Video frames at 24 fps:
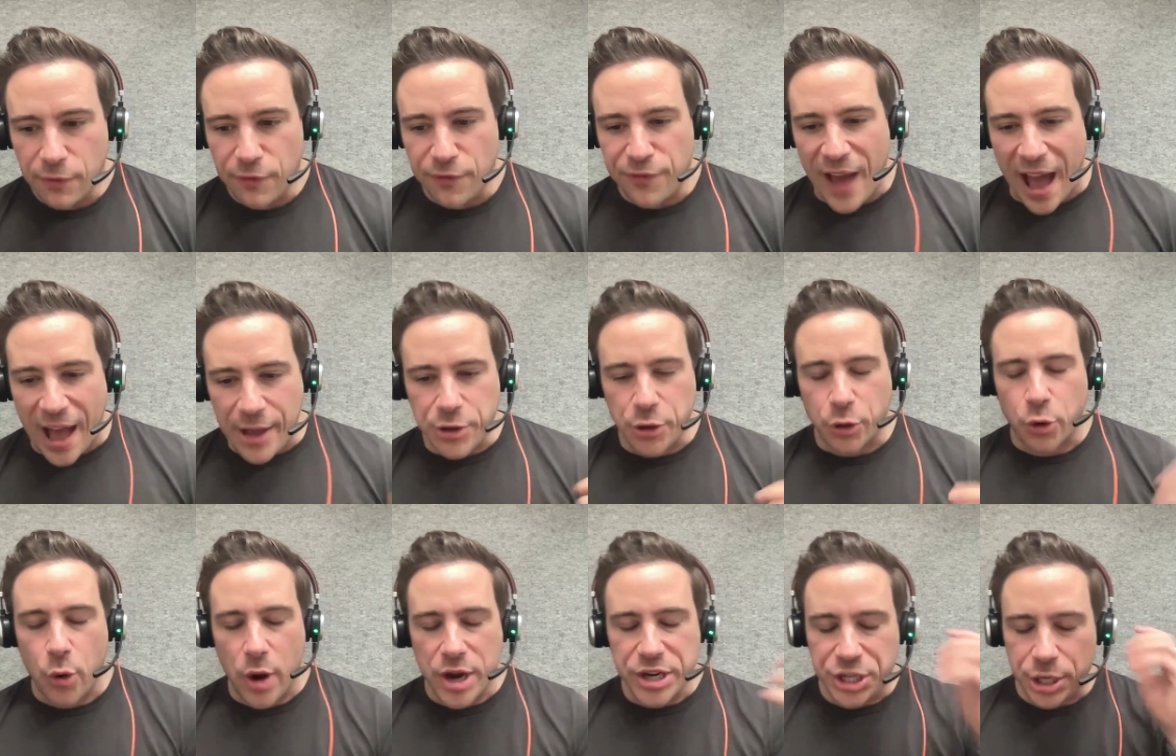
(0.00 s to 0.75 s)

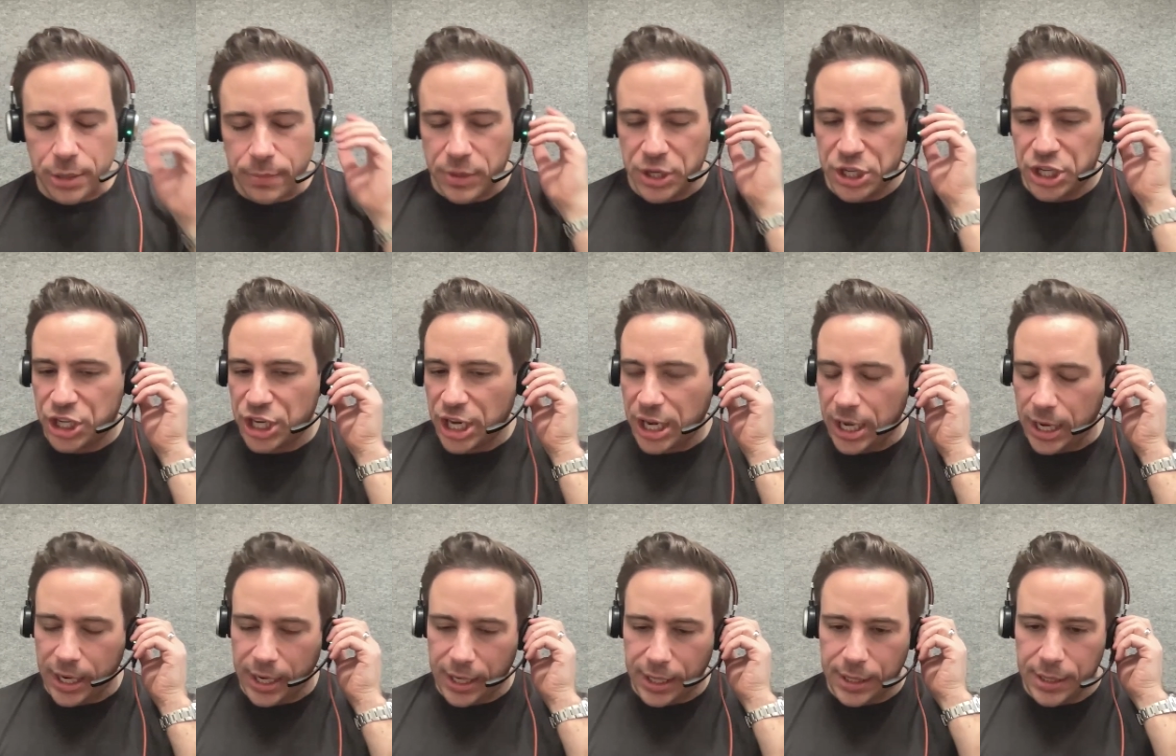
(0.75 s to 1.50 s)
value creation
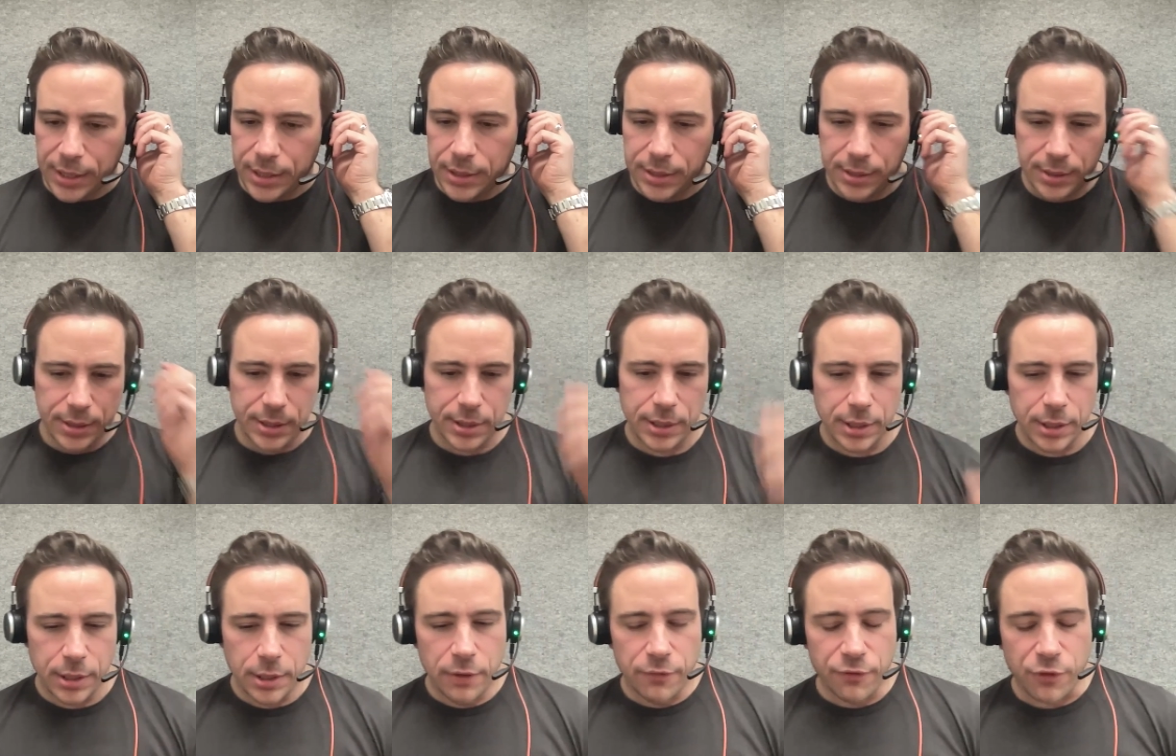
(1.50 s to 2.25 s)
machine
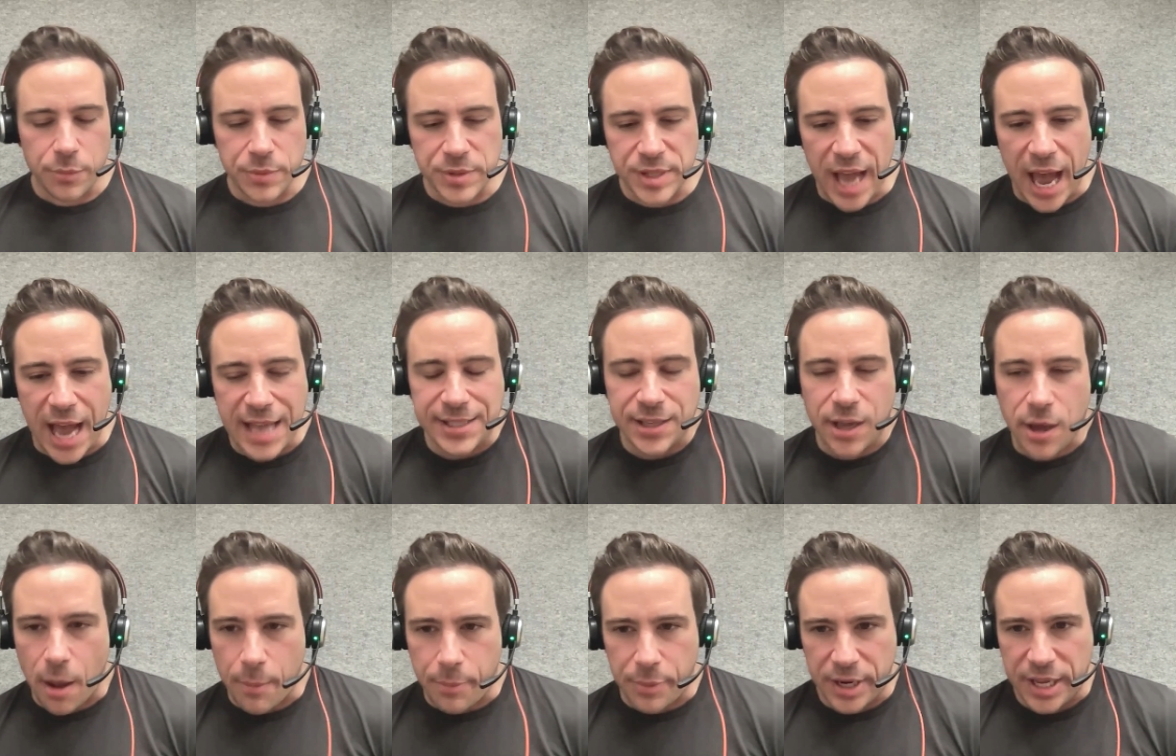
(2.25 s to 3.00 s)
from SaaS
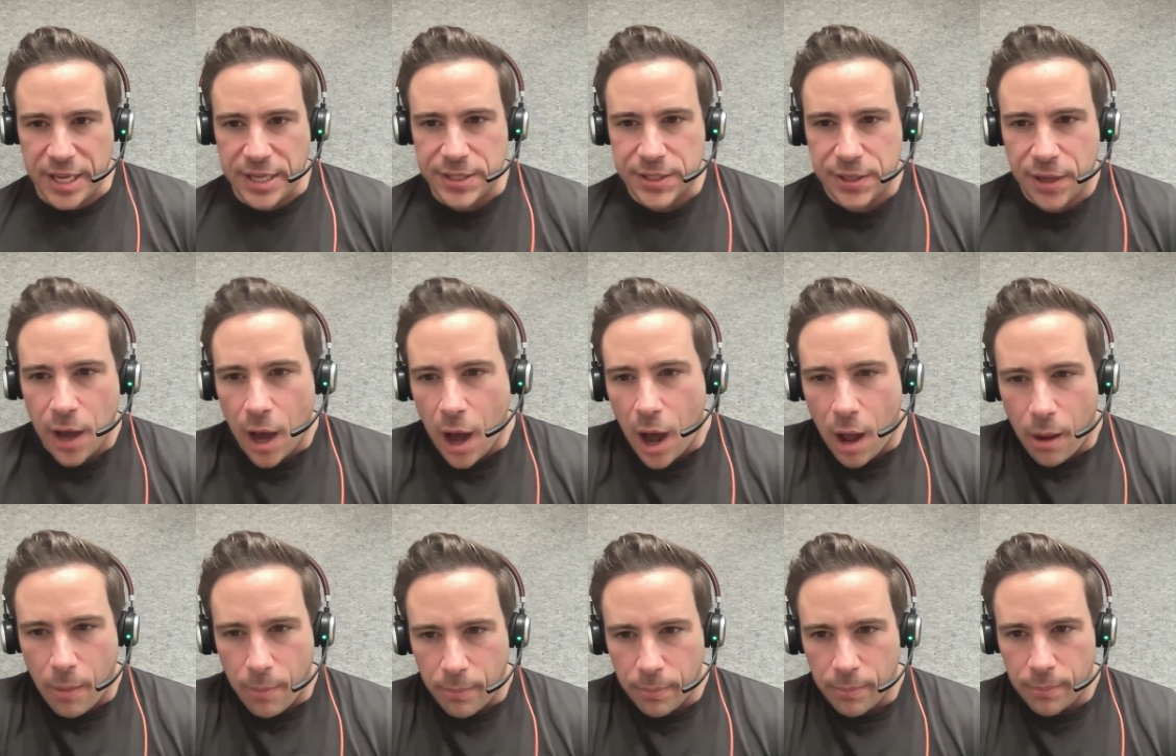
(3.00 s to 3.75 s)
companies
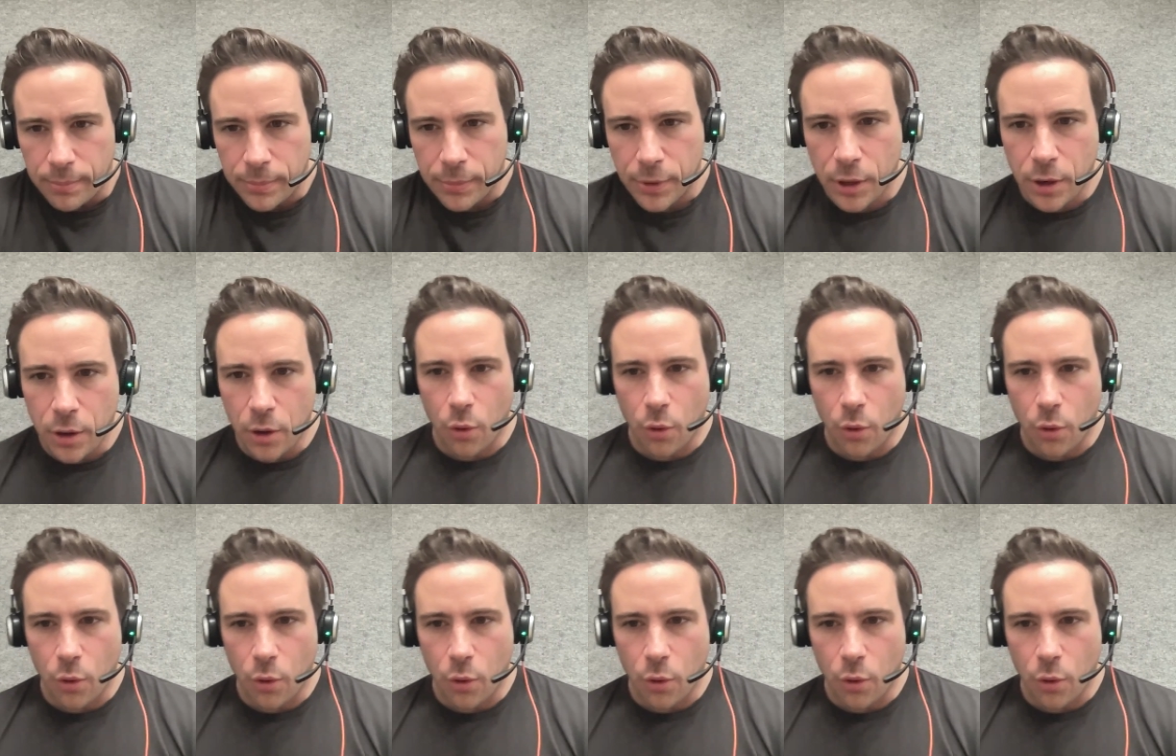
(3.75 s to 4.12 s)
come